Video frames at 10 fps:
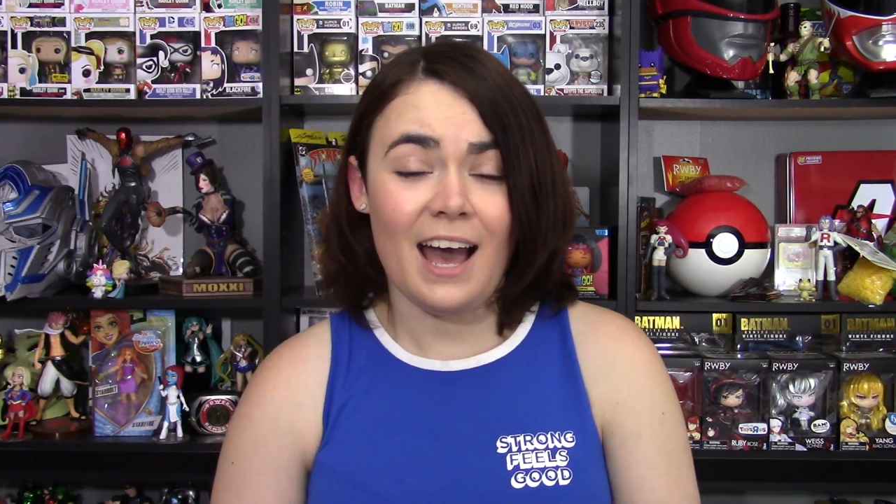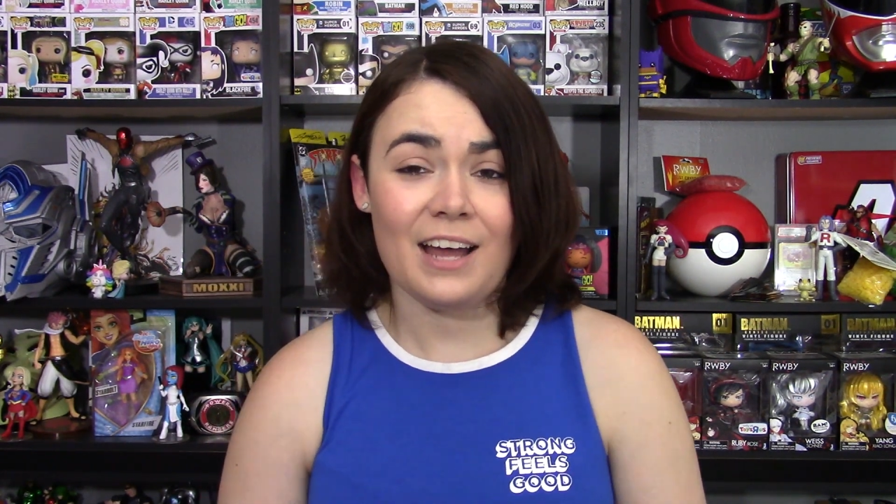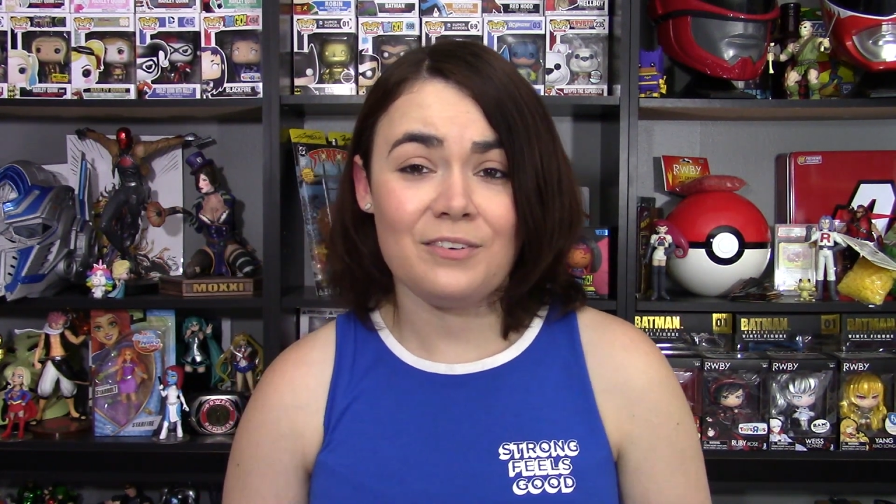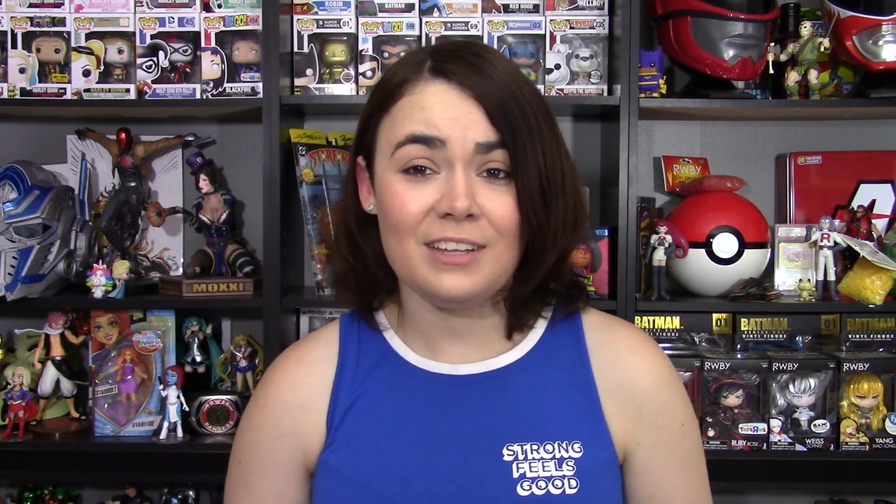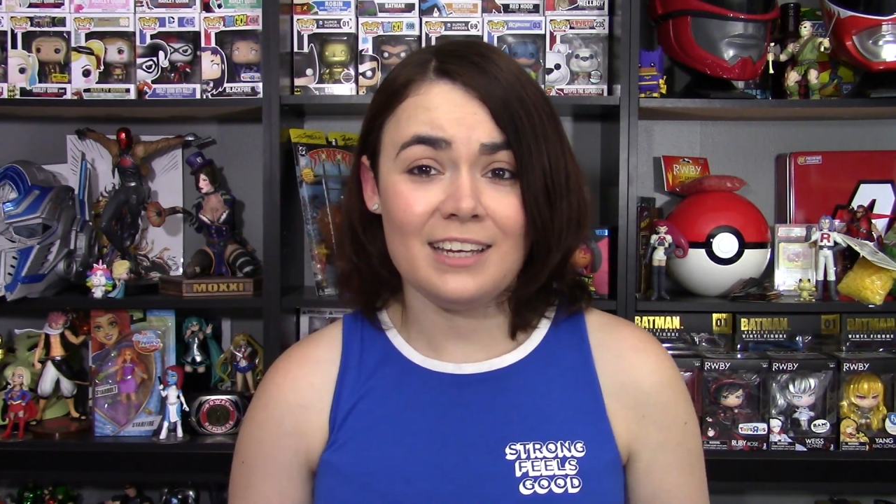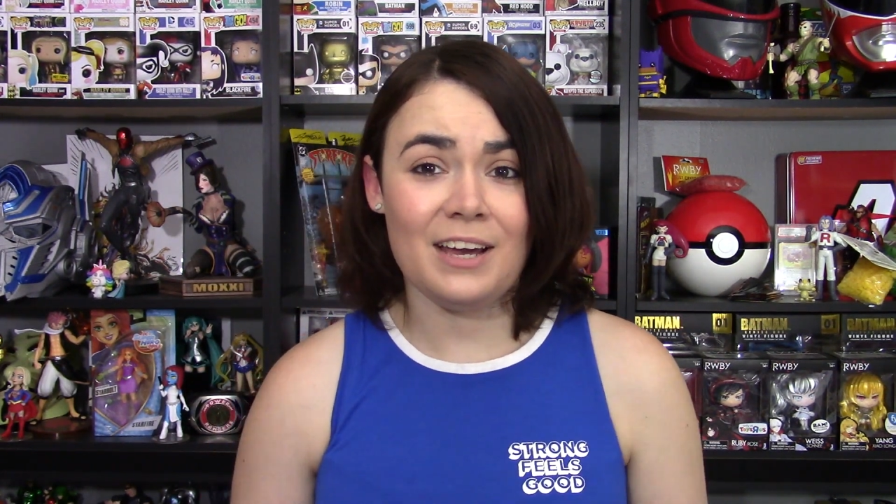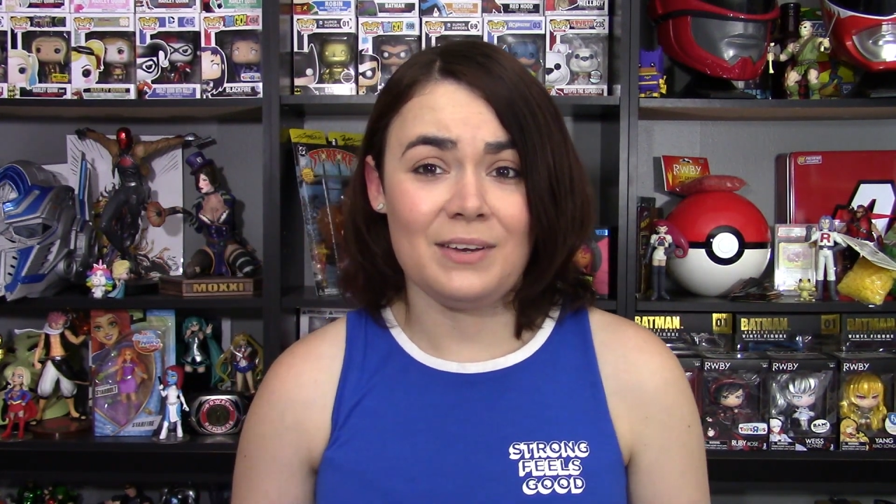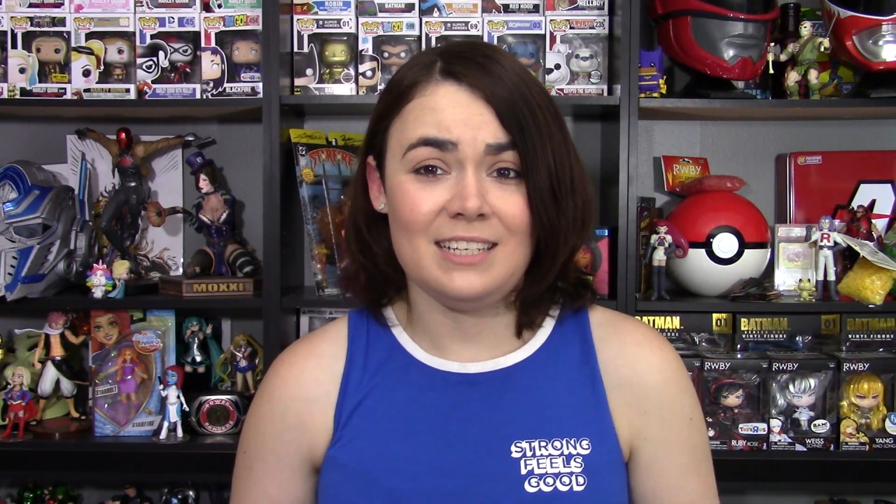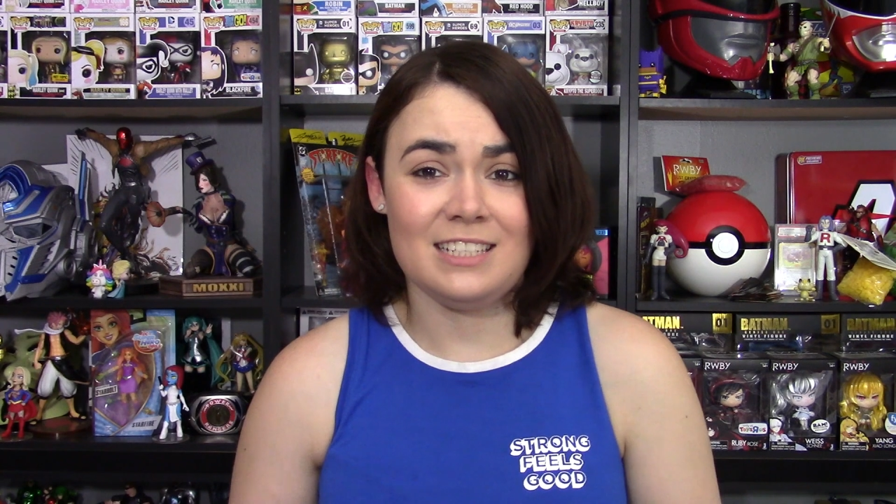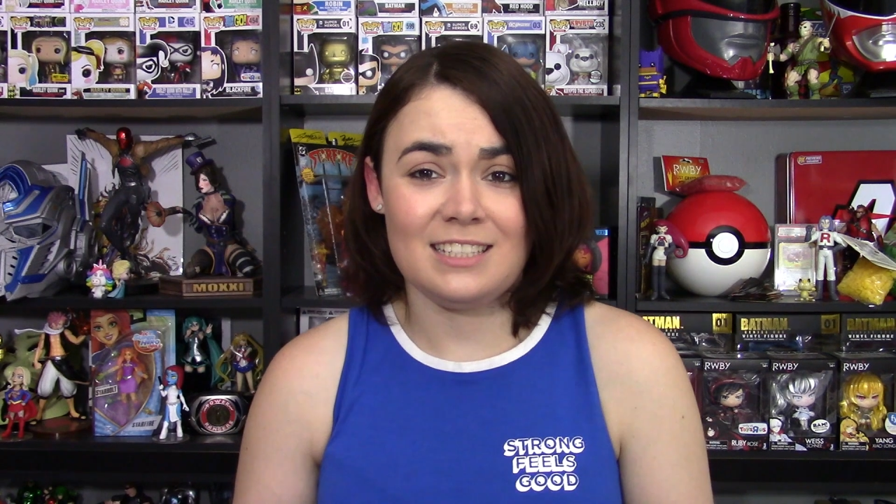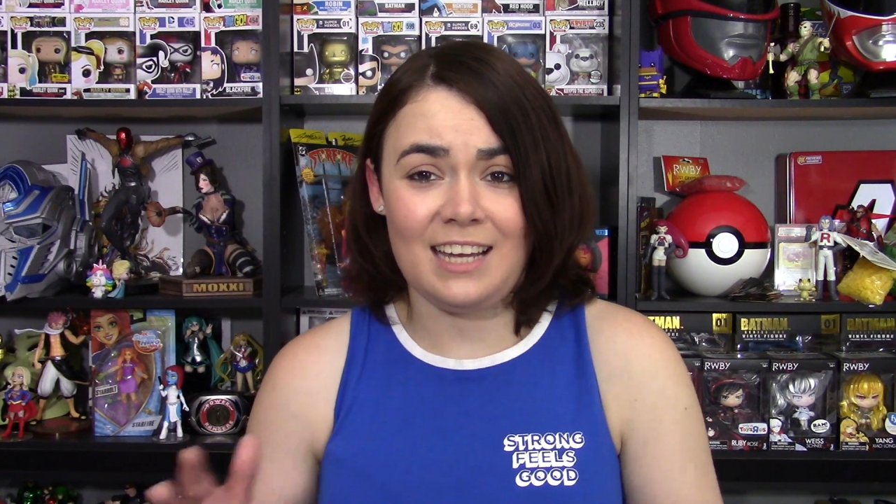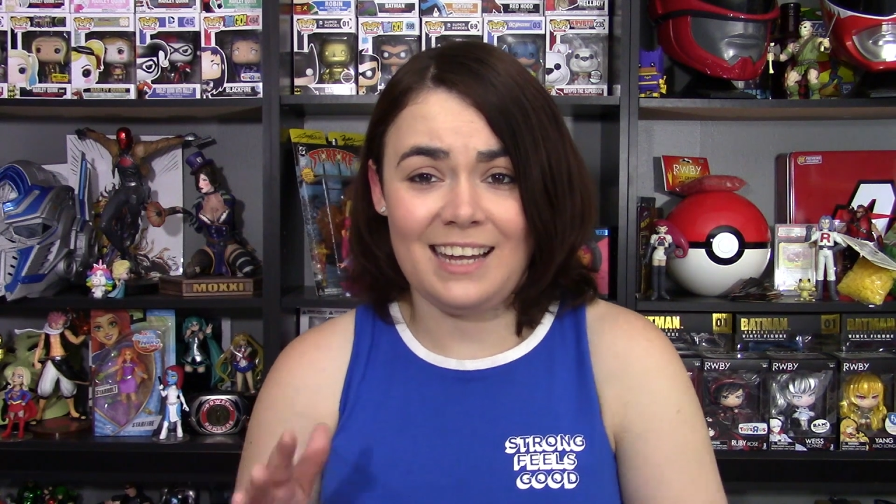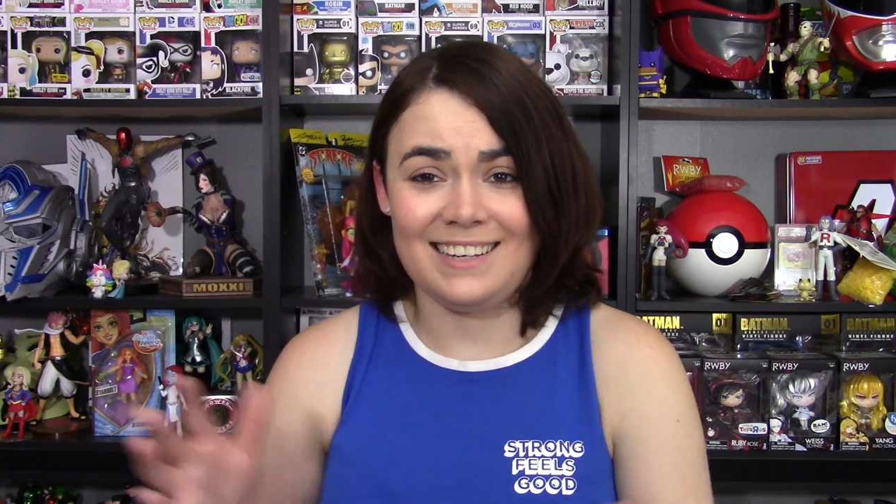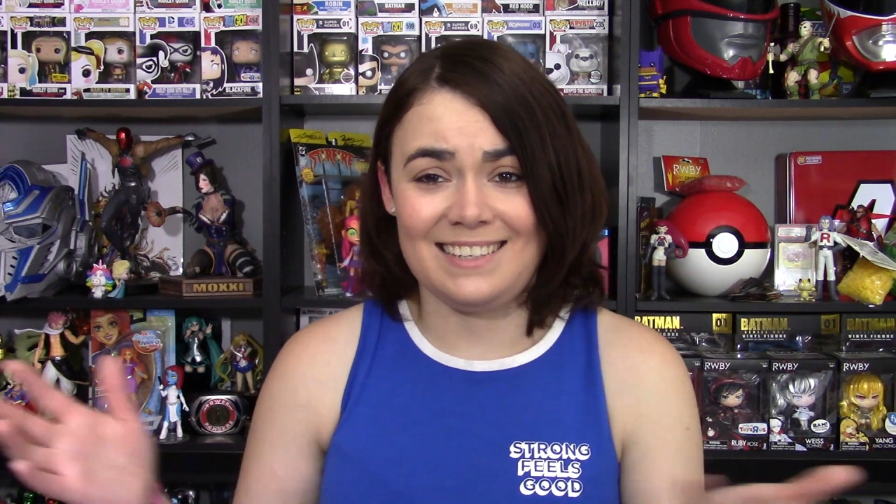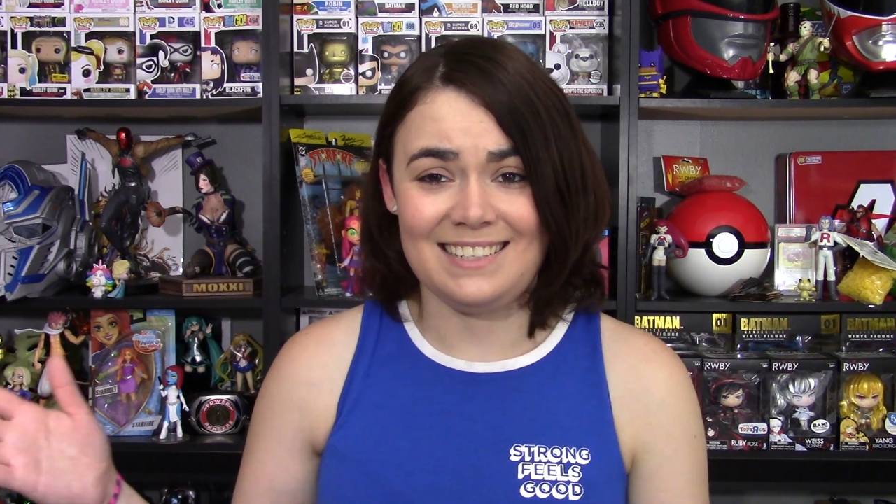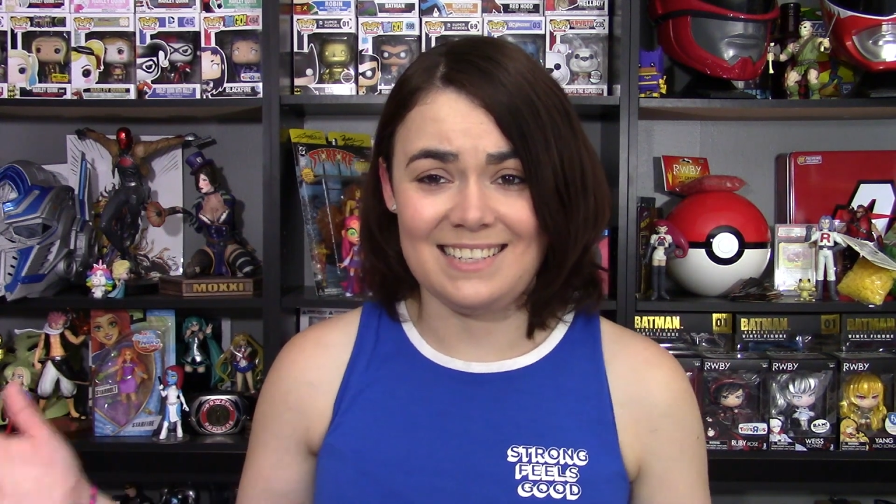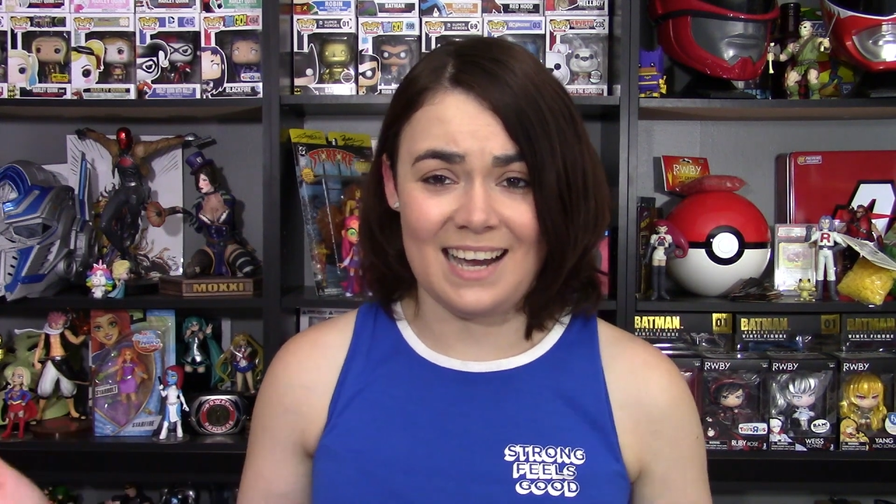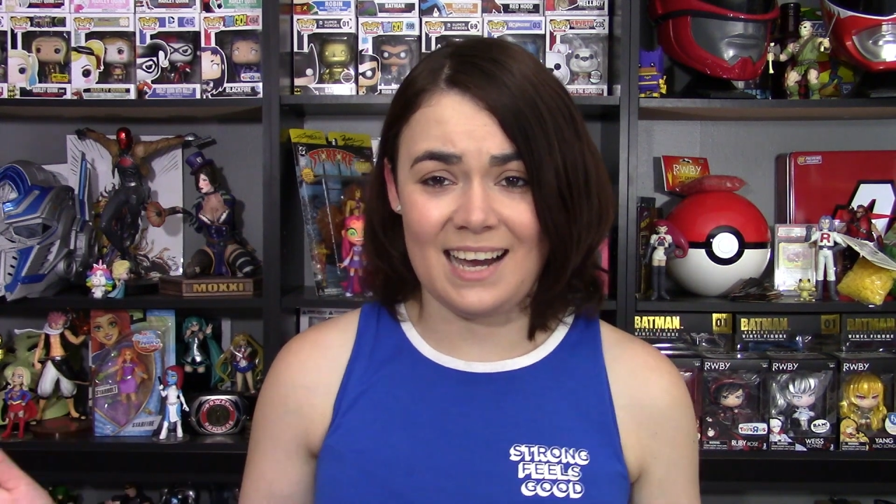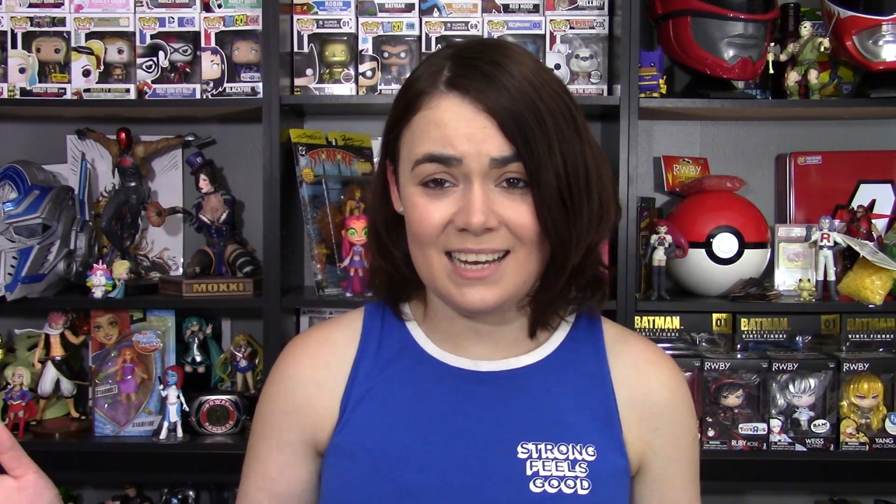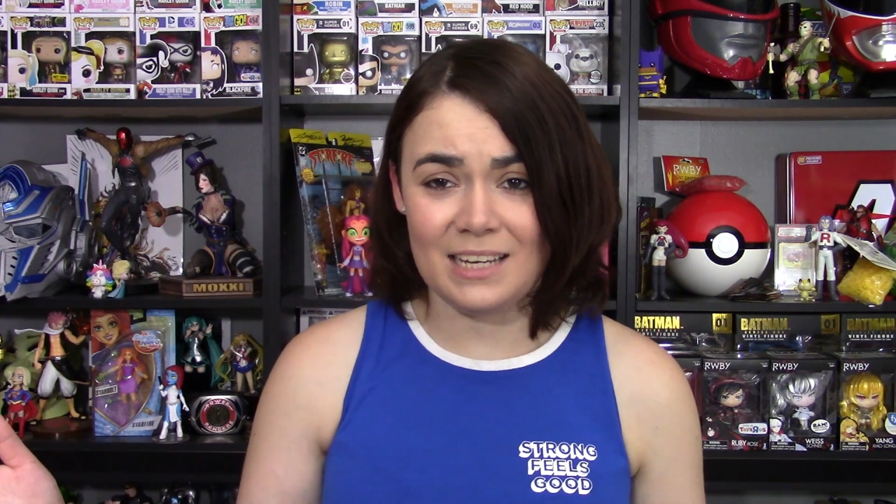I don't really know. He just kind of
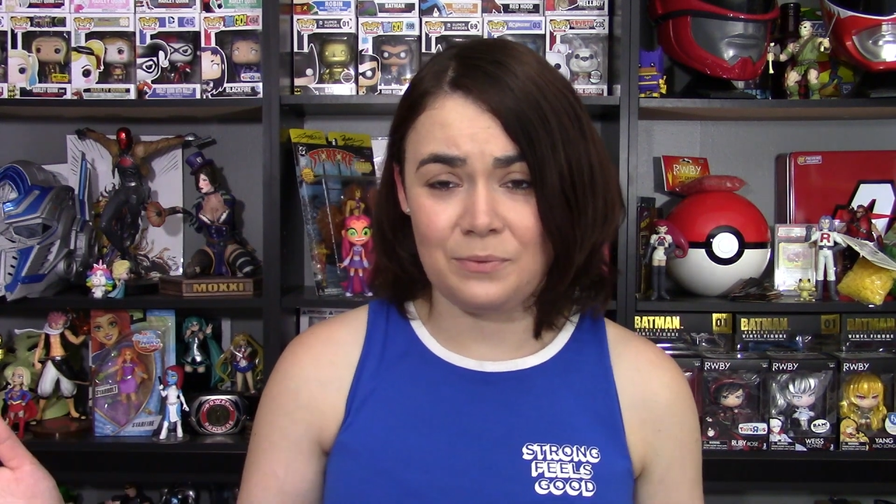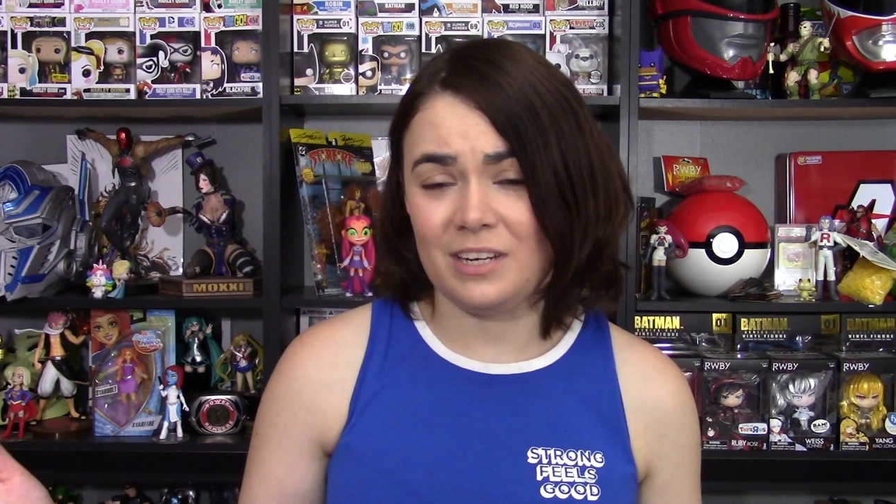died.